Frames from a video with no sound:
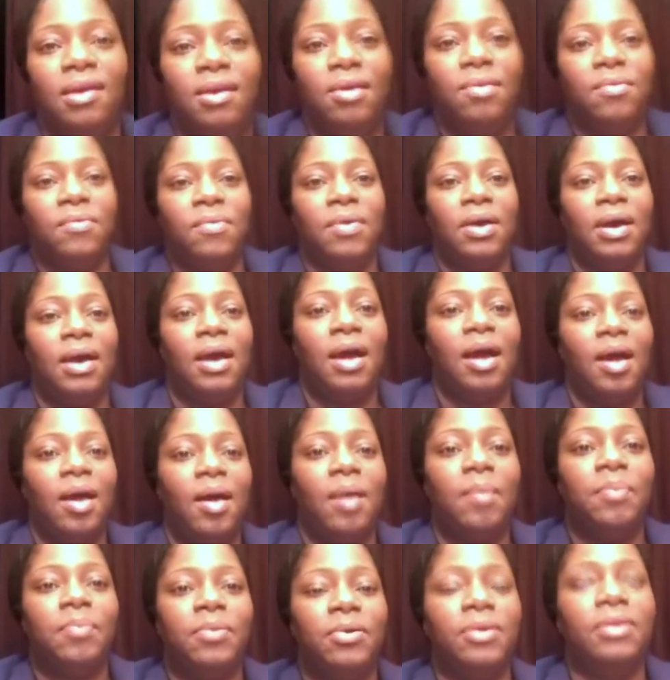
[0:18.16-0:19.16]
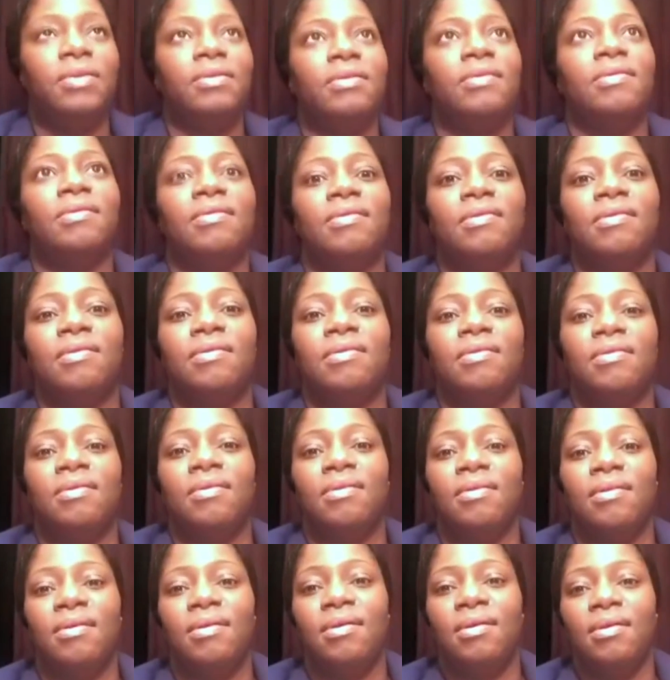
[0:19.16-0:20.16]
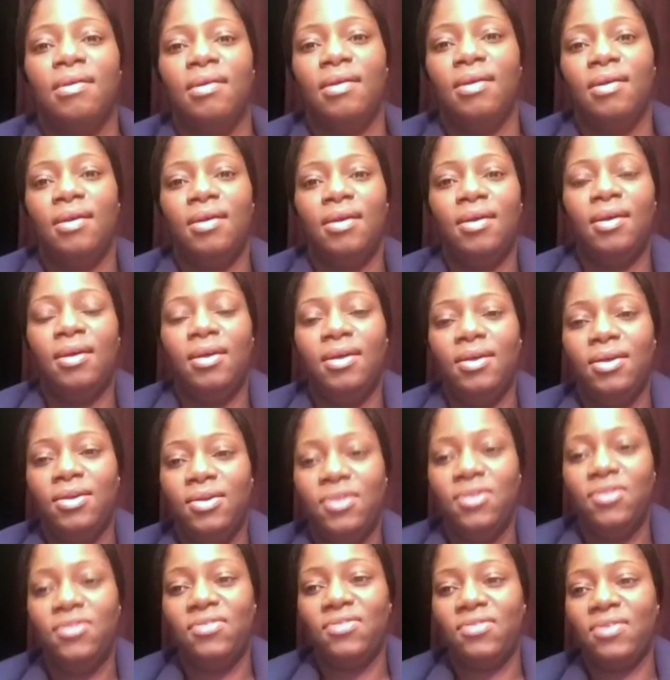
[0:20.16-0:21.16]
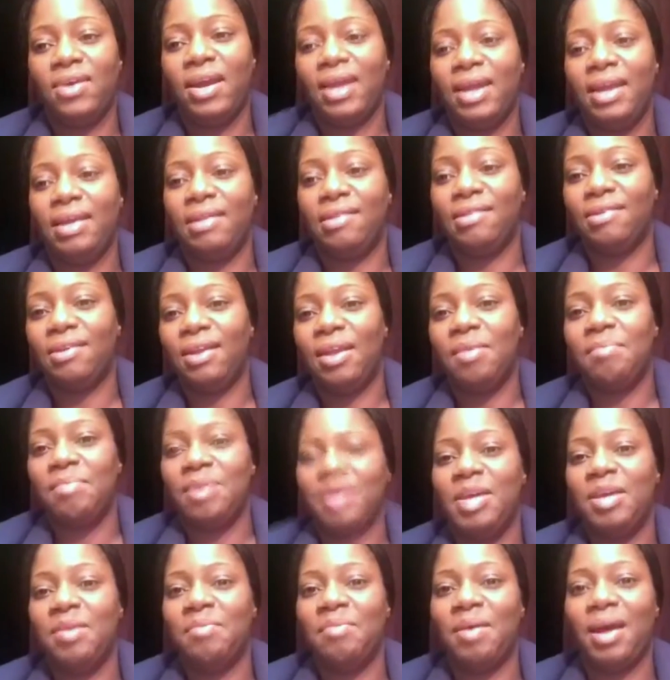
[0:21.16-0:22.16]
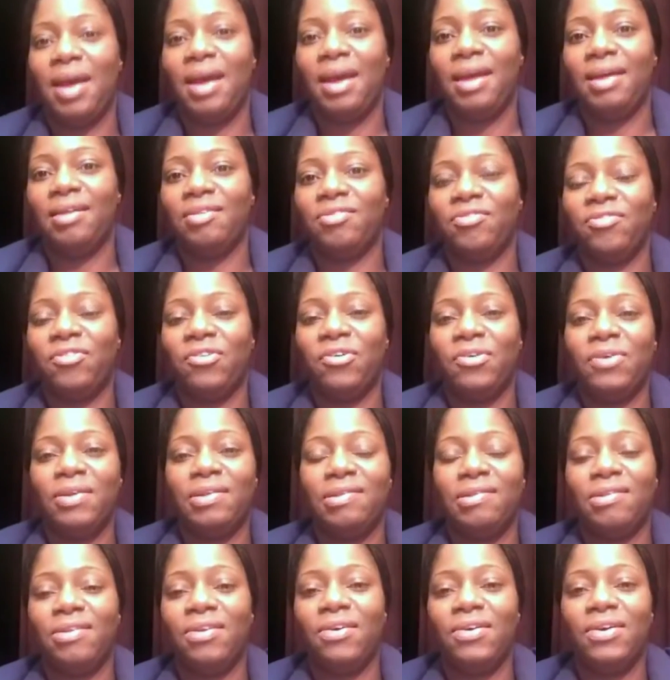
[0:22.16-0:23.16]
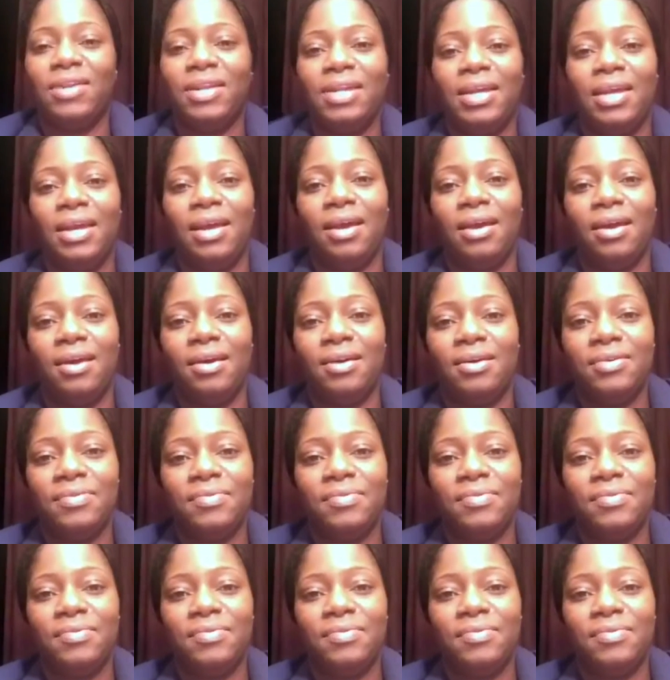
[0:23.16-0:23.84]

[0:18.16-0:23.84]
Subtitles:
what happens. Great. So let me keep my eyes focused on here.